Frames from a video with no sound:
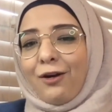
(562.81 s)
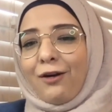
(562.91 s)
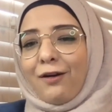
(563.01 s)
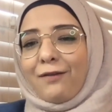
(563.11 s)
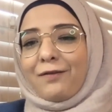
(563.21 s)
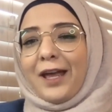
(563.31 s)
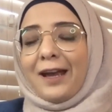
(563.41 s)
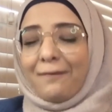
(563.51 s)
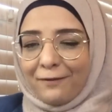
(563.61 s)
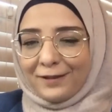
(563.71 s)
of the
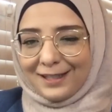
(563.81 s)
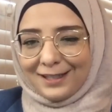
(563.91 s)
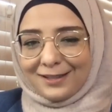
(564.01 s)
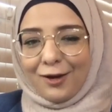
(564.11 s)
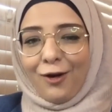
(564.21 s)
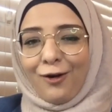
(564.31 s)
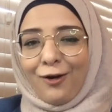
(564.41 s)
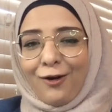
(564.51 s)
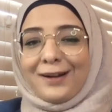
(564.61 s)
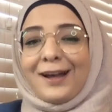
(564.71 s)
emphasis
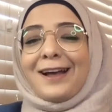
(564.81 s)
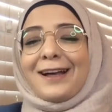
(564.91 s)
on